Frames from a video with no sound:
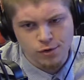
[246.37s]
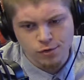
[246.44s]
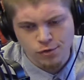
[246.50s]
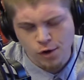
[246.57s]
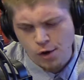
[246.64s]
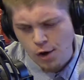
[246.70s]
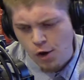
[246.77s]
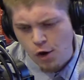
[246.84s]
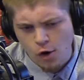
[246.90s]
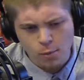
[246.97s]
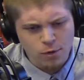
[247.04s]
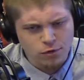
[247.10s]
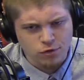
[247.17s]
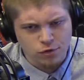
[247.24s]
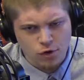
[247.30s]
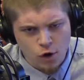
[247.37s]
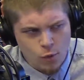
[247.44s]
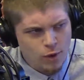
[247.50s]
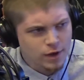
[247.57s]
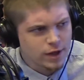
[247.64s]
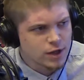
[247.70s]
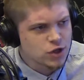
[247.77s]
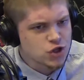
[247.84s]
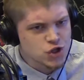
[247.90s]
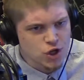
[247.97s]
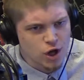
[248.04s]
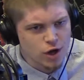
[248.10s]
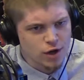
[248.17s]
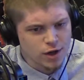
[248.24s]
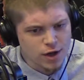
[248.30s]
There's almost no one gets
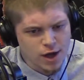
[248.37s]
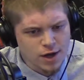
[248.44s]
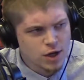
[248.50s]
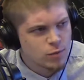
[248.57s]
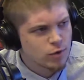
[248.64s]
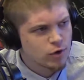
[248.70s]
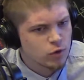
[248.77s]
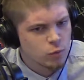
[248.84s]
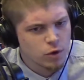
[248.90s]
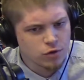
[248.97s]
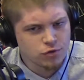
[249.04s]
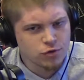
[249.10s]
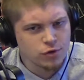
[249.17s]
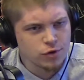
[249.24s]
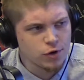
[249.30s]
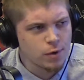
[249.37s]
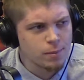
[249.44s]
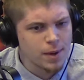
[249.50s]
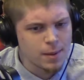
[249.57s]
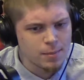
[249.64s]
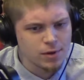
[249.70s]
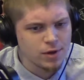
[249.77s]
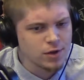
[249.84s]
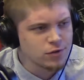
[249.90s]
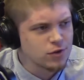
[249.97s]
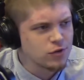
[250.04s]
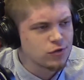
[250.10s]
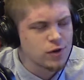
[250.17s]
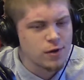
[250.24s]
shot anywhere in Western Europe by police.